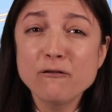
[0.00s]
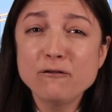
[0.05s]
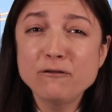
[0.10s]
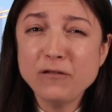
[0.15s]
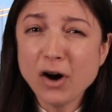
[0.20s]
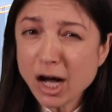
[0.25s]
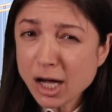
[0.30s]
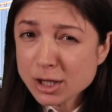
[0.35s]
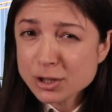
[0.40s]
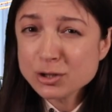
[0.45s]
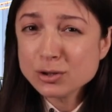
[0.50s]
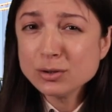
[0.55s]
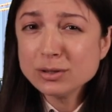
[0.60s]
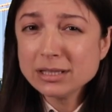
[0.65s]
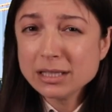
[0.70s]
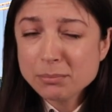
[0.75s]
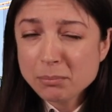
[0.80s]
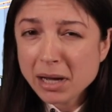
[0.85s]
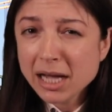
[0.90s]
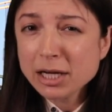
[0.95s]

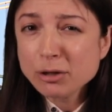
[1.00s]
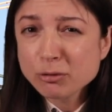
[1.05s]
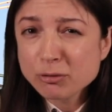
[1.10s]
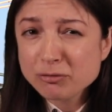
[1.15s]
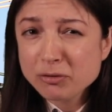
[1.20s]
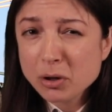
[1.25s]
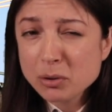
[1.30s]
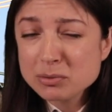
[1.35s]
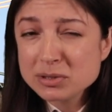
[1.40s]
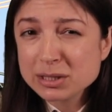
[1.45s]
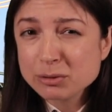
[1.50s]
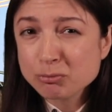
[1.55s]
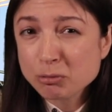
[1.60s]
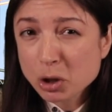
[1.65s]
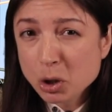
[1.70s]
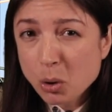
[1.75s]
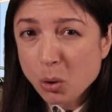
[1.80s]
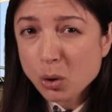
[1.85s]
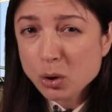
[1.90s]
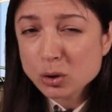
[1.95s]
fondled the microphones and
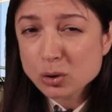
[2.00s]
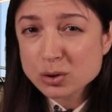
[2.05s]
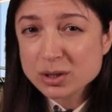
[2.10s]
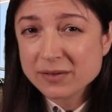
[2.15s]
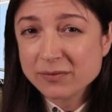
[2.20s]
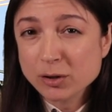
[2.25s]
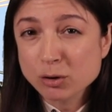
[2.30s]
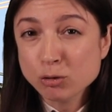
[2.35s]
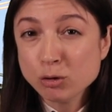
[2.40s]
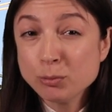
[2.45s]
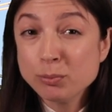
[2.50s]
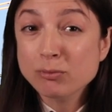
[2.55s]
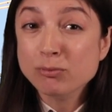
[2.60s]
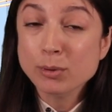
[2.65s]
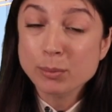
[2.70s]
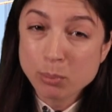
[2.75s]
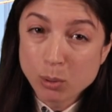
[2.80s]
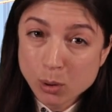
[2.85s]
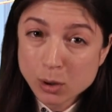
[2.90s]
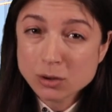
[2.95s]
recorders of a group of
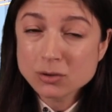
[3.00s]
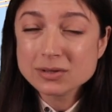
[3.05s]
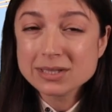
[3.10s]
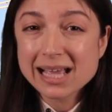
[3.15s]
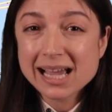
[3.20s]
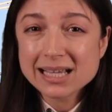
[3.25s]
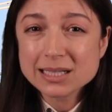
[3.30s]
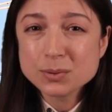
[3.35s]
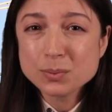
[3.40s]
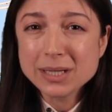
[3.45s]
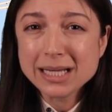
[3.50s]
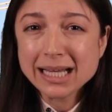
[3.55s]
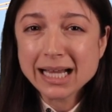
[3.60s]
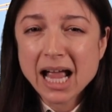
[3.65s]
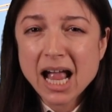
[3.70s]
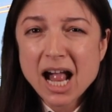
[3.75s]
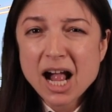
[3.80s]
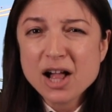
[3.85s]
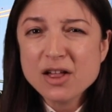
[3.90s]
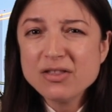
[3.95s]
reporters last week,
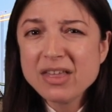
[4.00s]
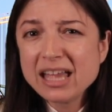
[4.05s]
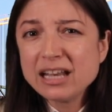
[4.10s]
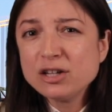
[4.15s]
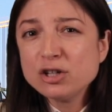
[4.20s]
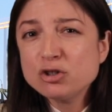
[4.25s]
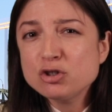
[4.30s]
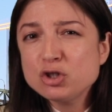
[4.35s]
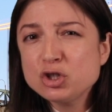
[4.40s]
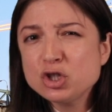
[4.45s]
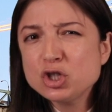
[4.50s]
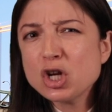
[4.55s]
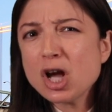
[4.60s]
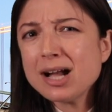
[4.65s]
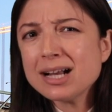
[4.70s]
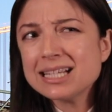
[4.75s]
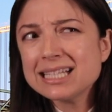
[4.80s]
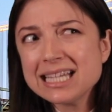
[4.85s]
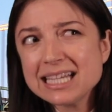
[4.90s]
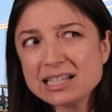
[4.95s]
then
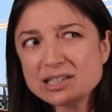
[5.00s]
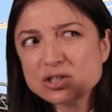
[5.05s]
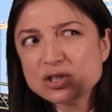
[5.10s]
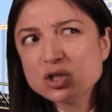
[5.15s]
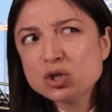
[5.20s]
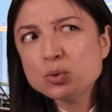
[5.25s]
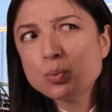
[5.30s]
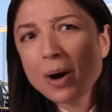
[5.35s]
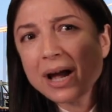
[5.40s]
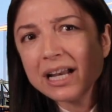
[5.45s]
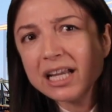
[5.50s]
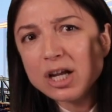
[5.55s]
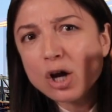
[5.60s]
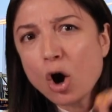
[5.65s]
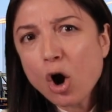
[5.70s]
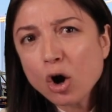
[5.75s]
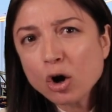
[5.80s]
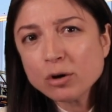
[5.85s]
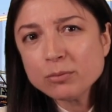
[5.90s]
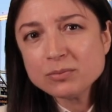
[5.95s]
chucked his sweaty
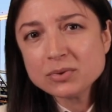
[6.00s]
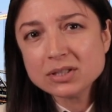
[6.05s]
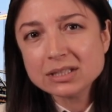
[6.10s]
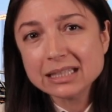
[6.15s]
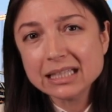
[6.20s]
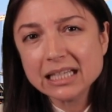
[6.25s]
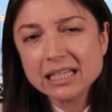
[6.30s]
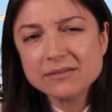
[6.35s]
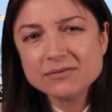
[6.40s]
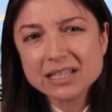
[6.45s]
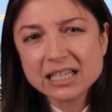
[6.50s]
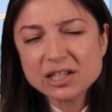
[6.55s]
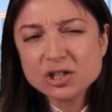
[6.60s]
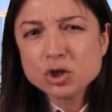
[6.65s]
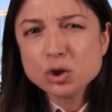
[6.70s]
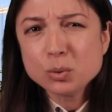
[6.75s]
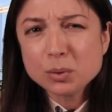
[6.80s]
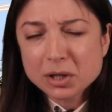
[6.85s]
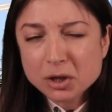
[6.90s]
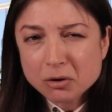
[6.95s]
arm sleeves
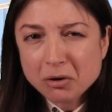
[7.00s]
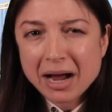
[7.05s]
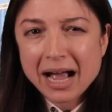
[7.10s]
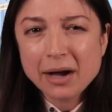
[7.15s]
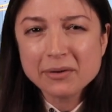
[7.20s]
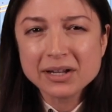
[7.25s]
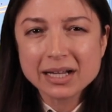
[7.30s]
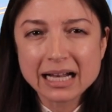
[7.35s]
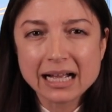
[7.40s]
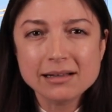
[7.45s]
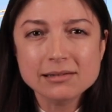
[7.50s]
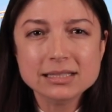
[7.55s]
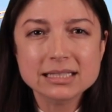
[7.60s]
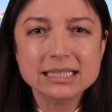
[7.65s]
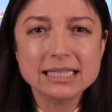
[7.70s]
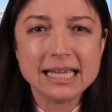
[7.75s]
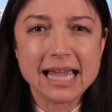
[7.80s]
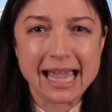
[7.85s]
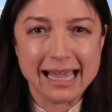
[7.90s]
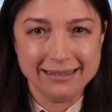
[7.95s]
into a crowd at
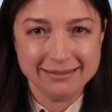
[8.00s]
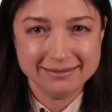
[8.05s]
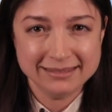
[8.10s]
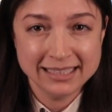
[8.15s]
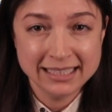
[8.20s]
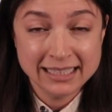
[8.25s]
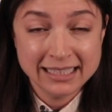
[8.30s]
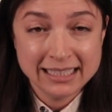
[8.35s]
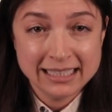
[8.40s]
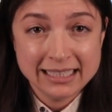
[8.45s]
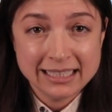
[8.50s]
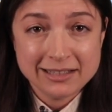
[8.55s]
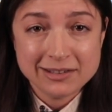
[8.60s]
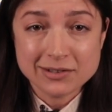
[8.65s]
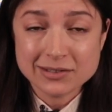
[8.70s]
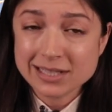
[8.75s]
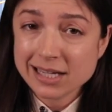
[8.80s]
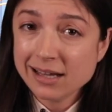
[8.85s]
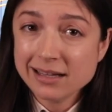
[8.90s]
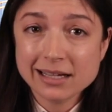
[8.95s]
LCA.
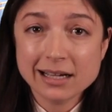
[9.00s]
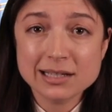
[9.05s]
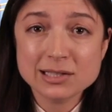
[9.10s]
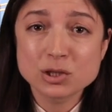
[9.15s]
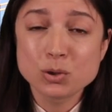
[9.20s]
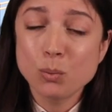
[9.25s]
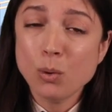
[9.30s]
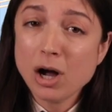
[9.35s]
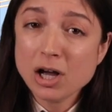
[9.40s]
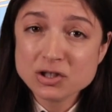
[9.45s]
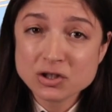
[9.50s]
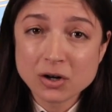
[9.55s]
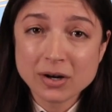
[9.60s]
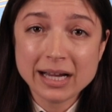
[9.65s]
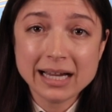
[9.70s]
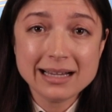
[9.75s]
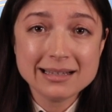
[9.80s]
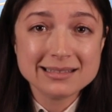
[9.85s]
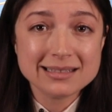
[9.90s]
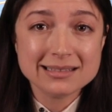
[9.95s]
They're telling us to wash our
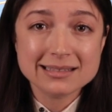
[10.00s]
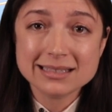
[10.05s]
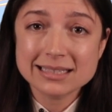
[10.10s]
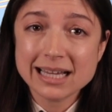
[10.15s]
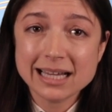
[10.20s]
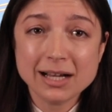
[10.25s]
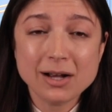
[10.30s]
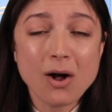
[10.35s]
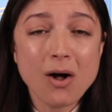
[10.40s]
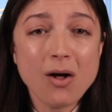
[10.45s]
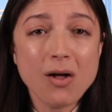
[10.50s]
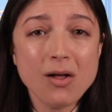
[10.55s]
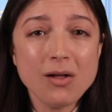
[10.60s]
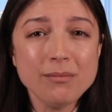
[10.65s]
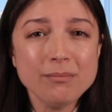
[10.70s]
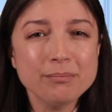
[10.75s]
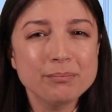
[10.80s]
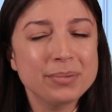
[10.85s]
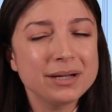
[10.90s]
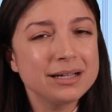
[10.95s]
hands and stay
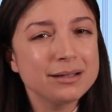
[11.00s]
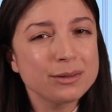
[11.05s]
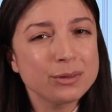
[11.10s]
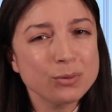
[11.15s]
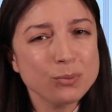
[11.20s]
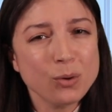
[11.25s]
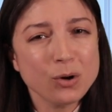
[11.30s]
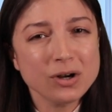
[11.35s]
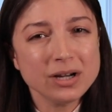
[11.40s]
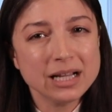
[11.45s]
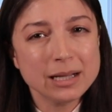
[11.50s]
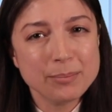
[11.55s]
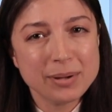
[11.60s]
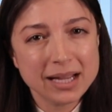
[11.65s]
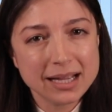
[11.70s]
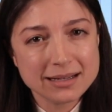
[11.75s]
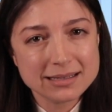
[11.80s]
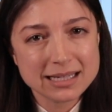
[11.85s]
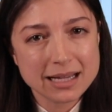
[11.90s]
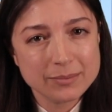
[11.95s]
calm, but thwarting a
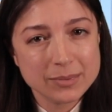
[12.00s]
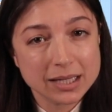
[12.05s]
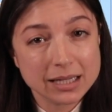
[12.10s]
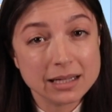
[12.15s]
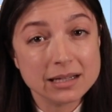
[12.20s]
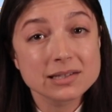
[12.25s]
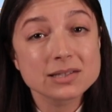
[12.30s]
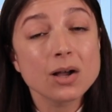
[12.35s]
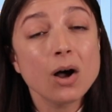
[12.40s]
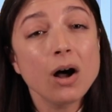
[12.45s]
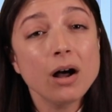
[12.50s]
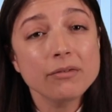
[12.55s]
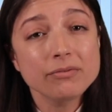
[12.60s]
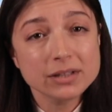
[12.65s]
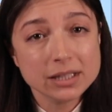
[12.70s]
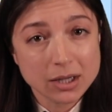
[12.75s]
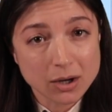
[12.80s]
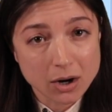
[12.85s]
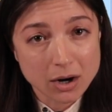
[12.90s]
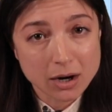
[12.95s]
pandemic is
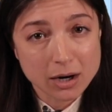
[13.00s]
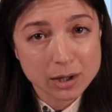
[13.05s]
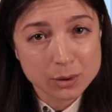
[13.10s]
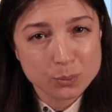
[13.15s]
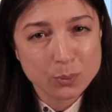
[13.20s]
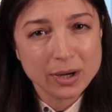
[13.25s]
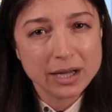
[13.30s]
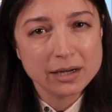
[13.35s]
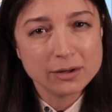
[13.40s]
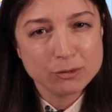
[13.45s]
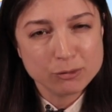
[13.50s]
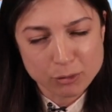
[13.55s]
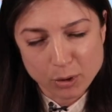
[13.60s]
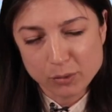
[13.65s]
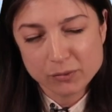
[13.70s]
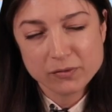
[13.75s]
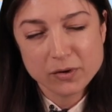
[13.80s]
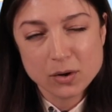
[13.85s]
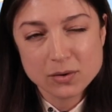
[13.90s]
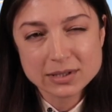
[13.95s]
awfully hard when
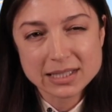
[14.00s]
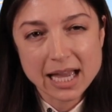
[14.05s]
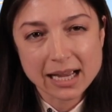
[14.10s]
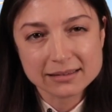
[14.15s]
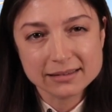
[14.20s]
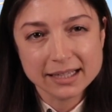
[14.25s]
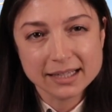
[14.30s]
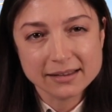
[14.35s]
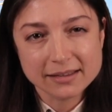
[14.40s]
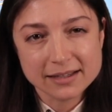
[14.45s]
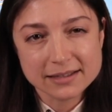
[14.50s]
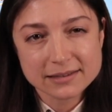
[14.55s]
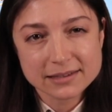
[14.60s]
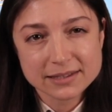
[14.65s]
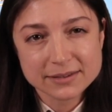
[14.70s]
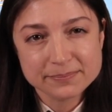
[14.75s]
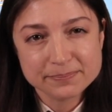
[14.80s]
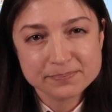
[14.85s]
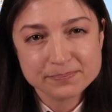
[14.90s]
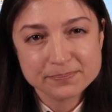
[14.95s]
grown folks act like this.